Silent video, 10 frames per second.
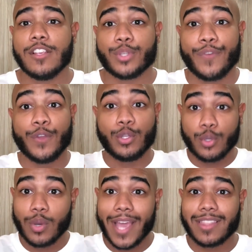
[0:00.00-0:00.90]
So if you
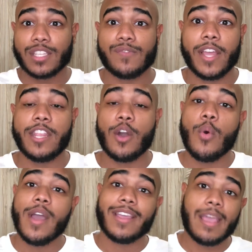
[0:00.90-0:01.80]
do like this
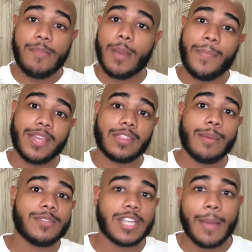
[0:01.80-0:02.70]
video, give me a big
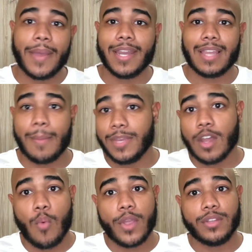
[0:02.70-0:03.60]
thumbs up and let me
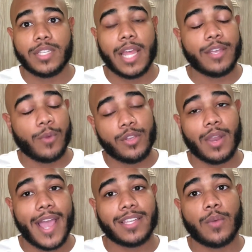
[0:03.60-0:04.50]
know what you
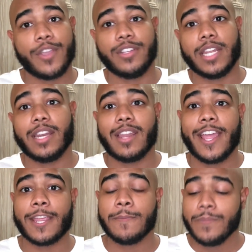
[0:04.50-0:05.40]
liked and what you didn't
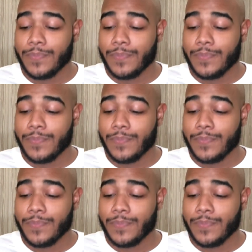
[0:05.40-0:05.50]
like.